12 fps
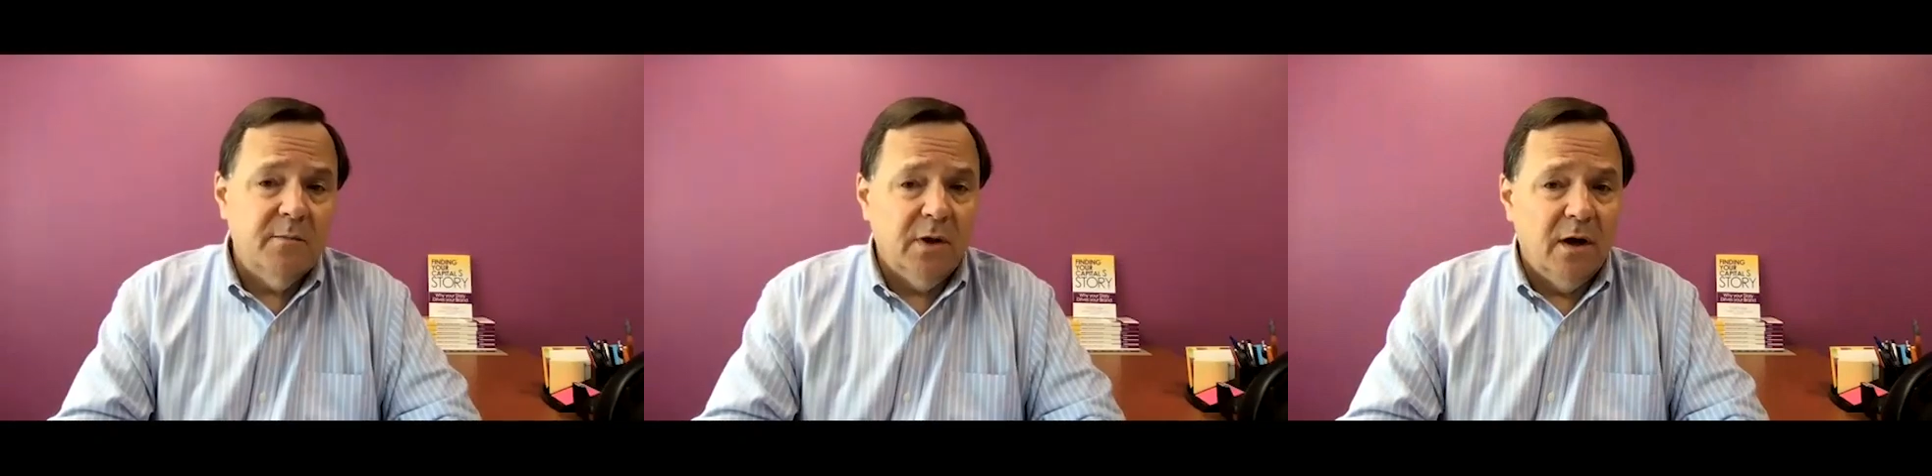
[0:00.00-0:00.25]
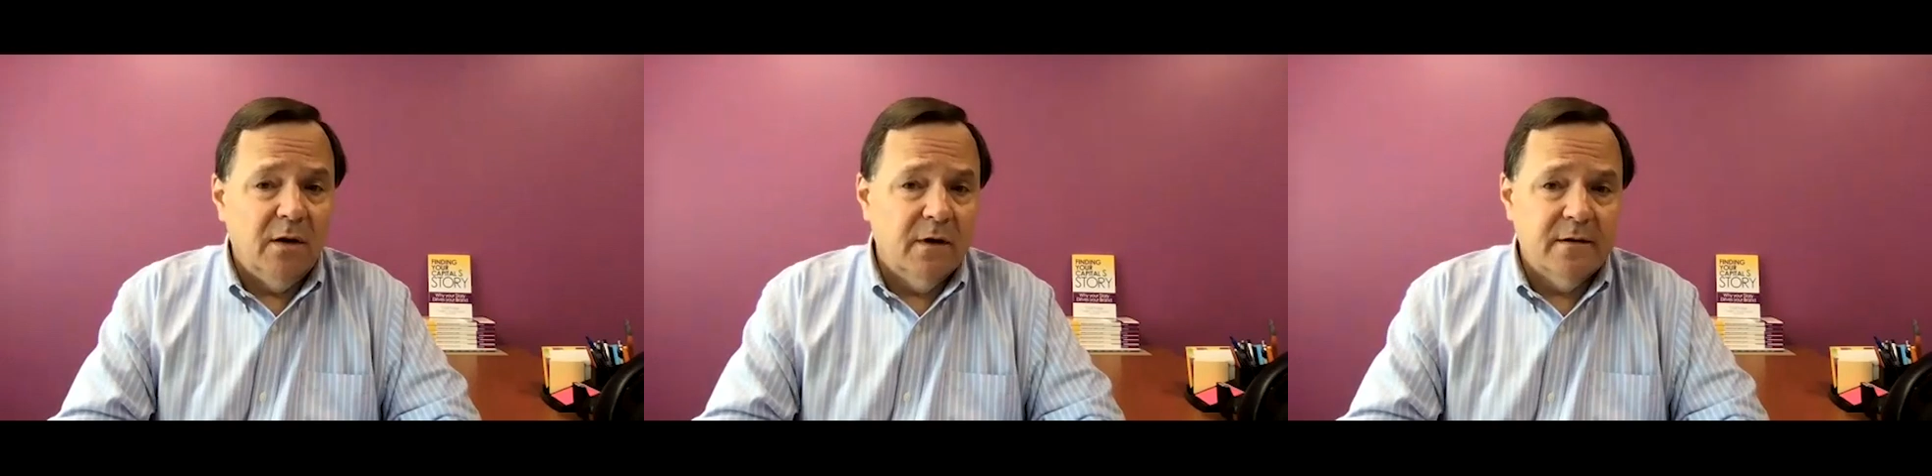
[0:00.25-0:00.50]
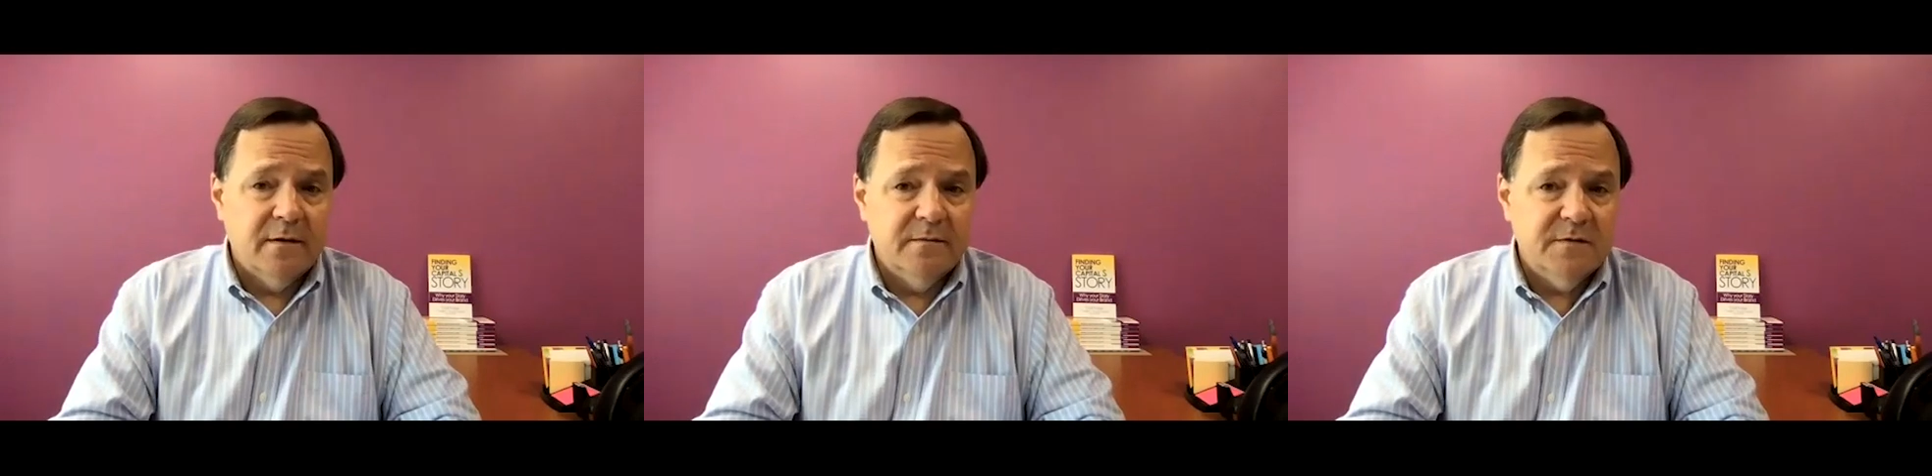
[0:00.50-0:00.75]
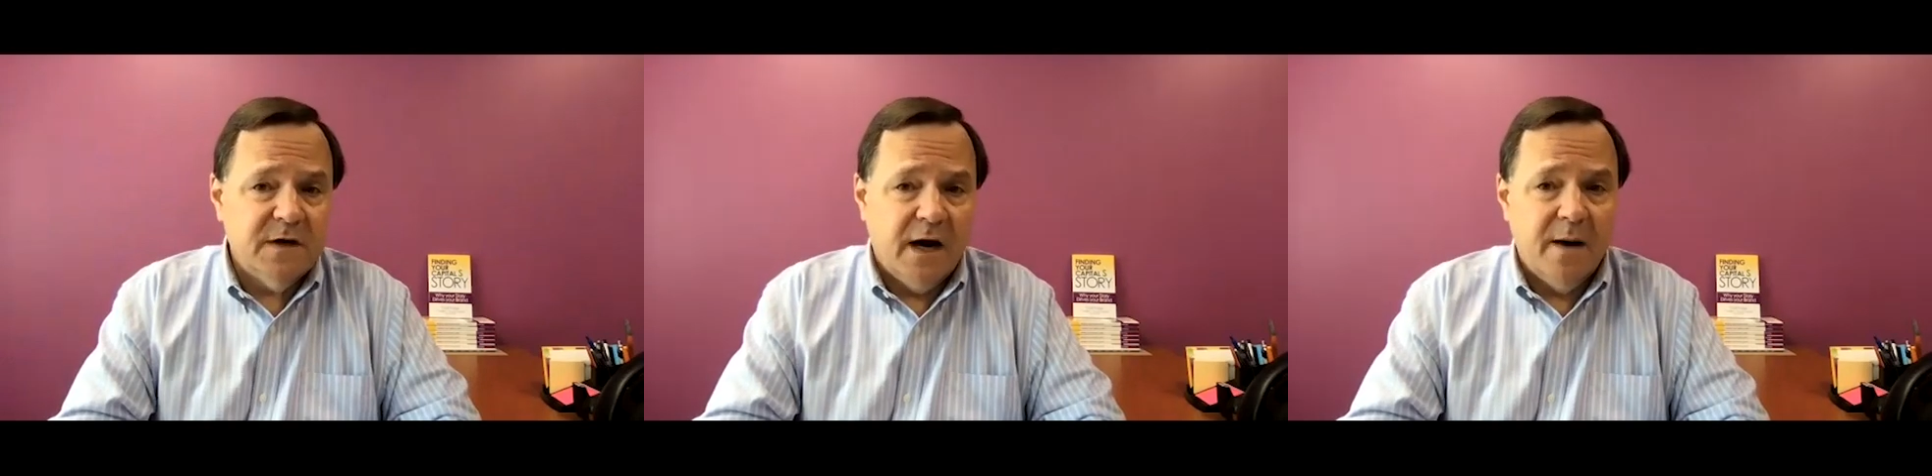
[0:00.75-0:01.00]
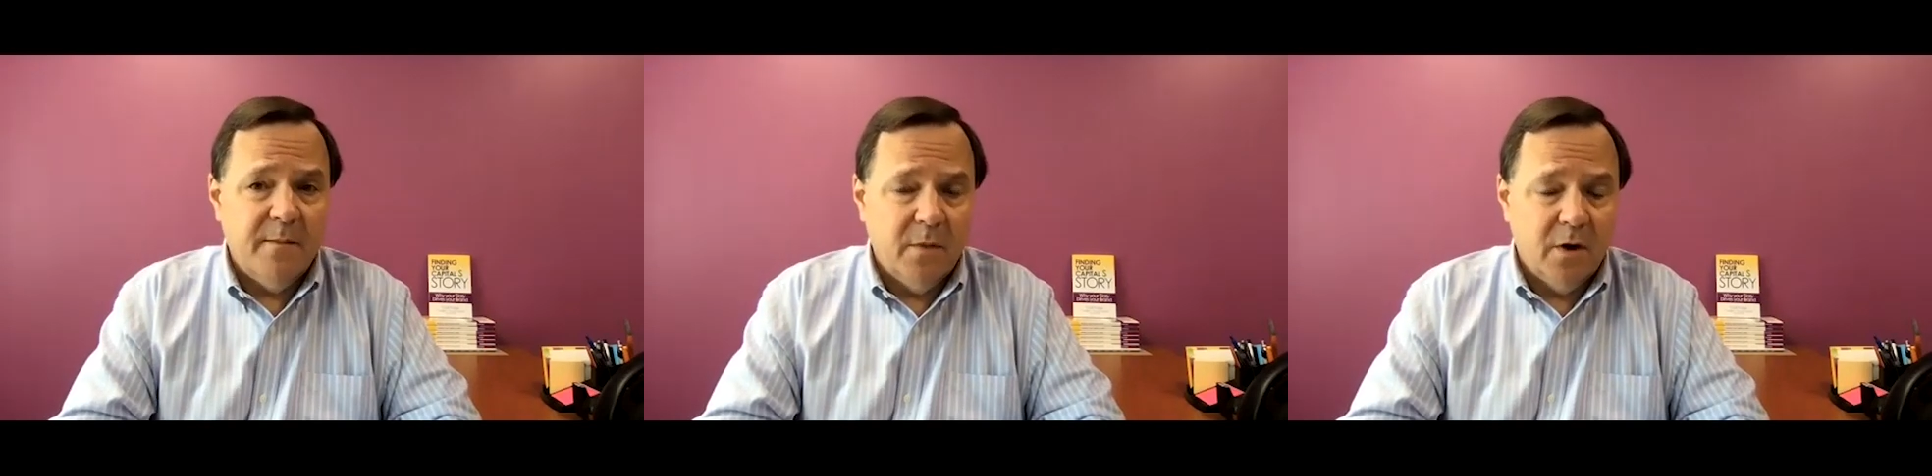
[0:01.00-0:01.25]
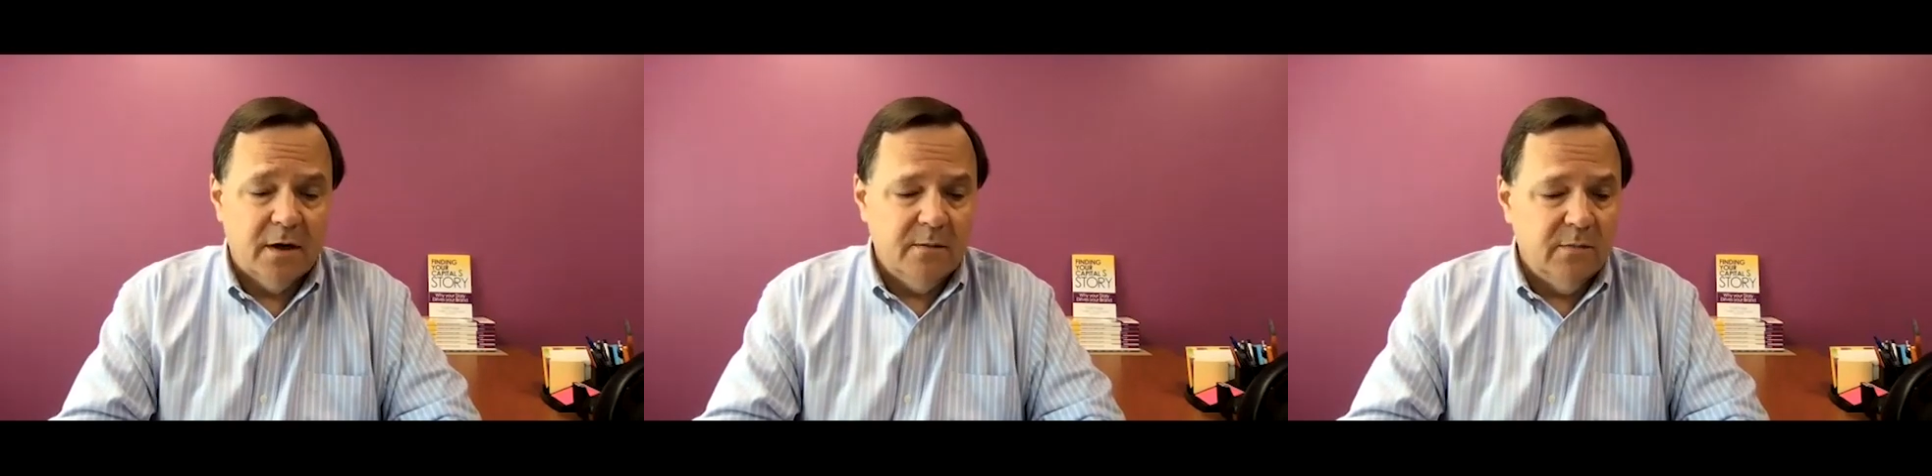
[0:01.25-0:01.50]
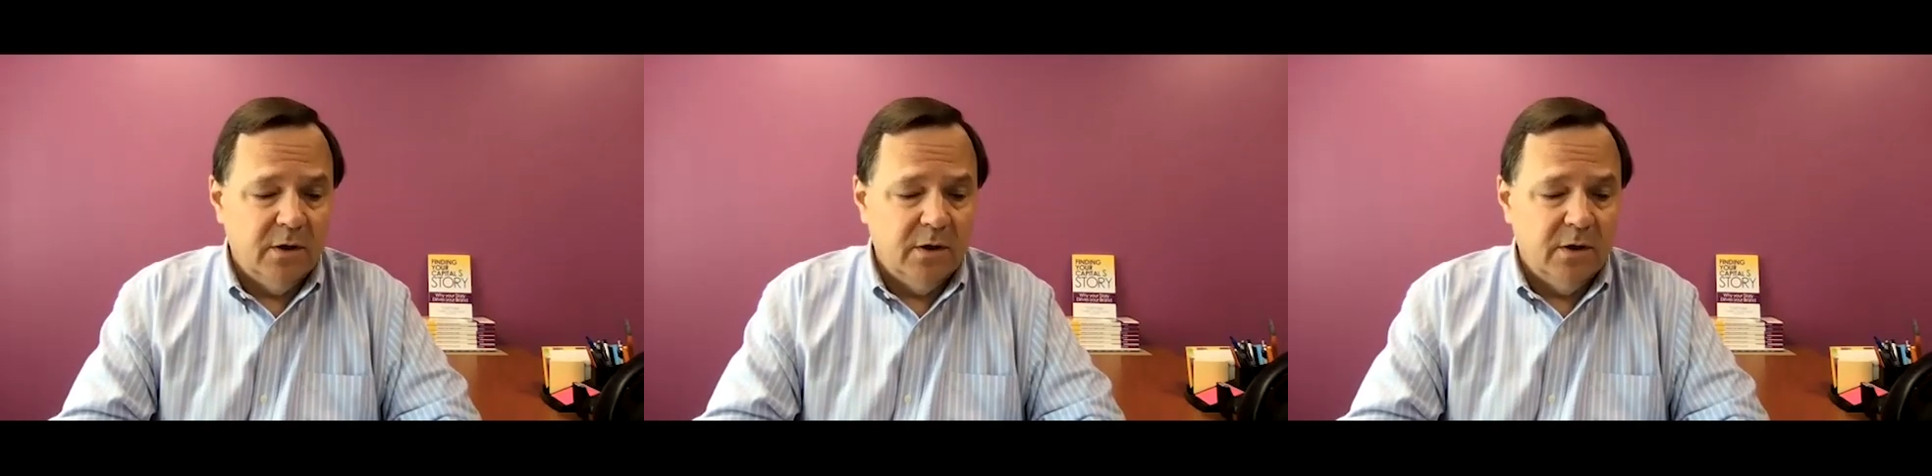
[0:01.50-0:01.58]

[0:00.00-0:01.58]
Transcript: blog one of the top marketing